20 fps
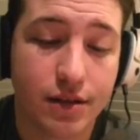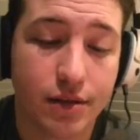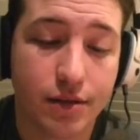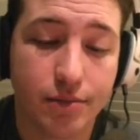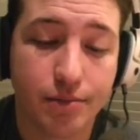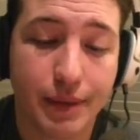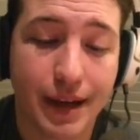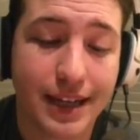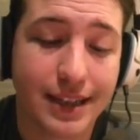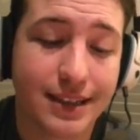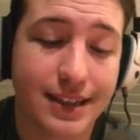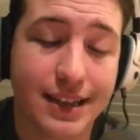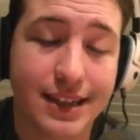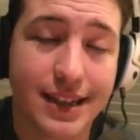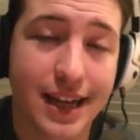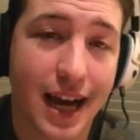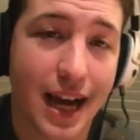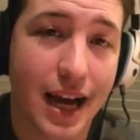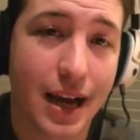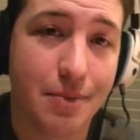makes the
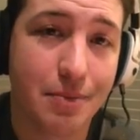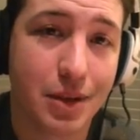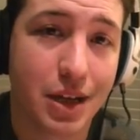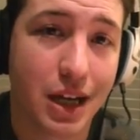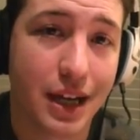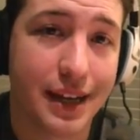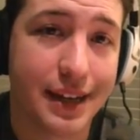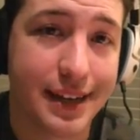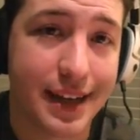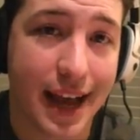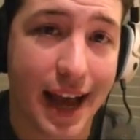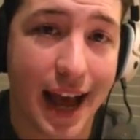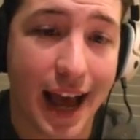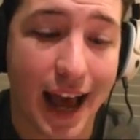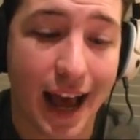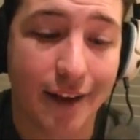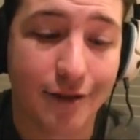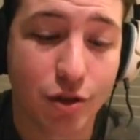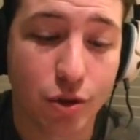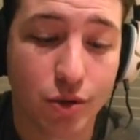time cut in
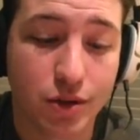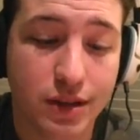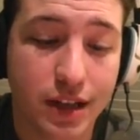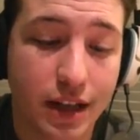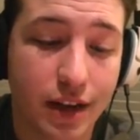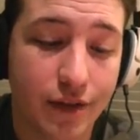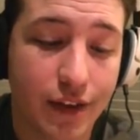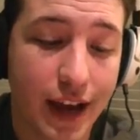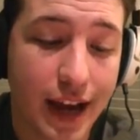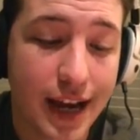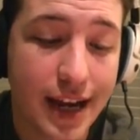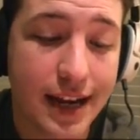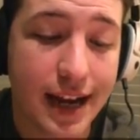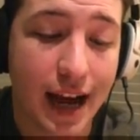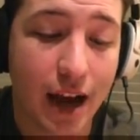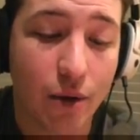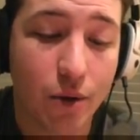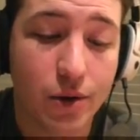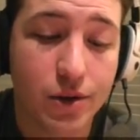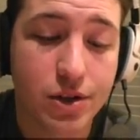half. So instead of 8
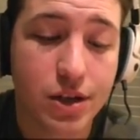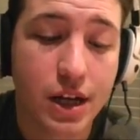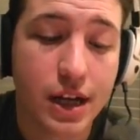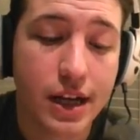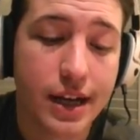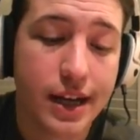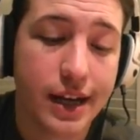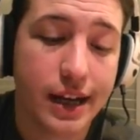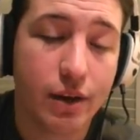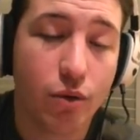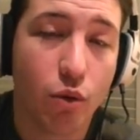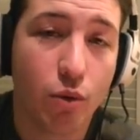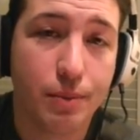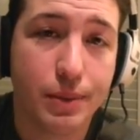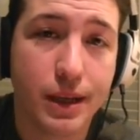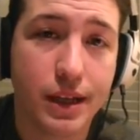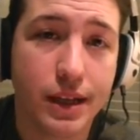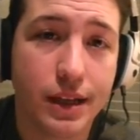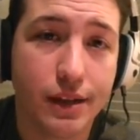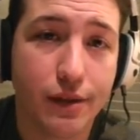hours, it will
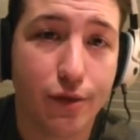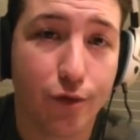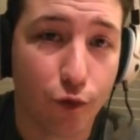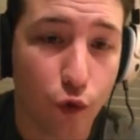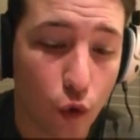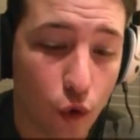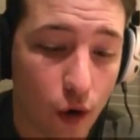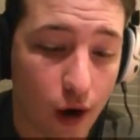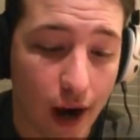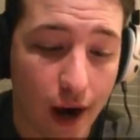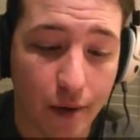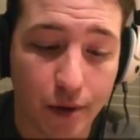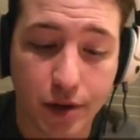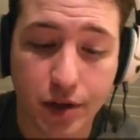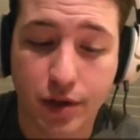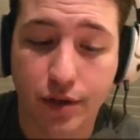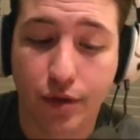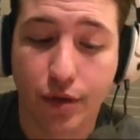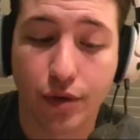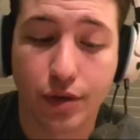be 4
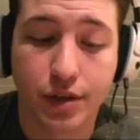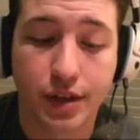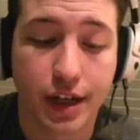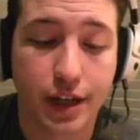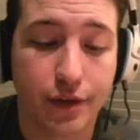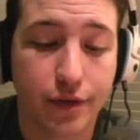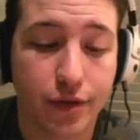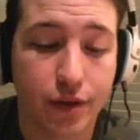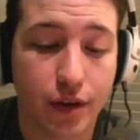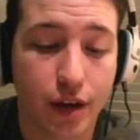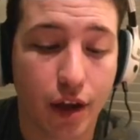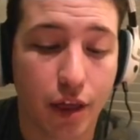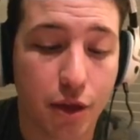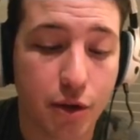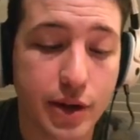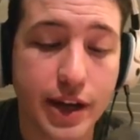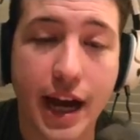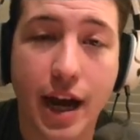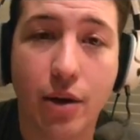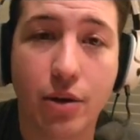hours. Instead of
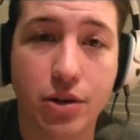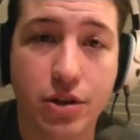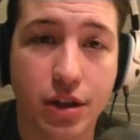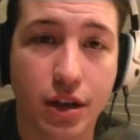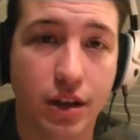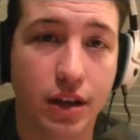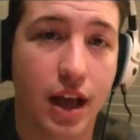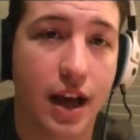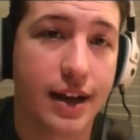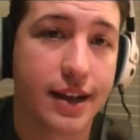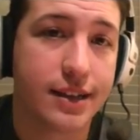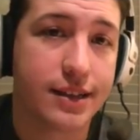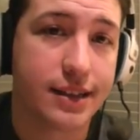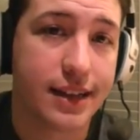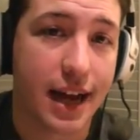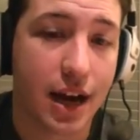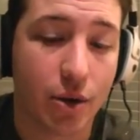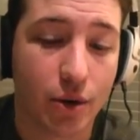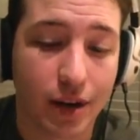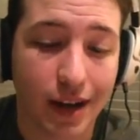3 hours to unlock, it's an
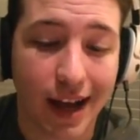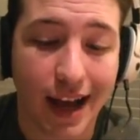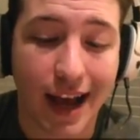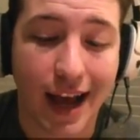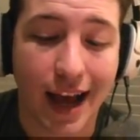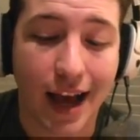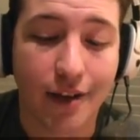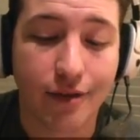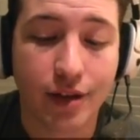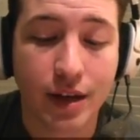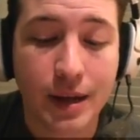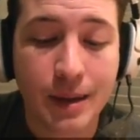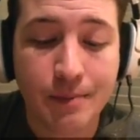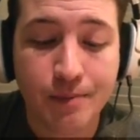hour and a half.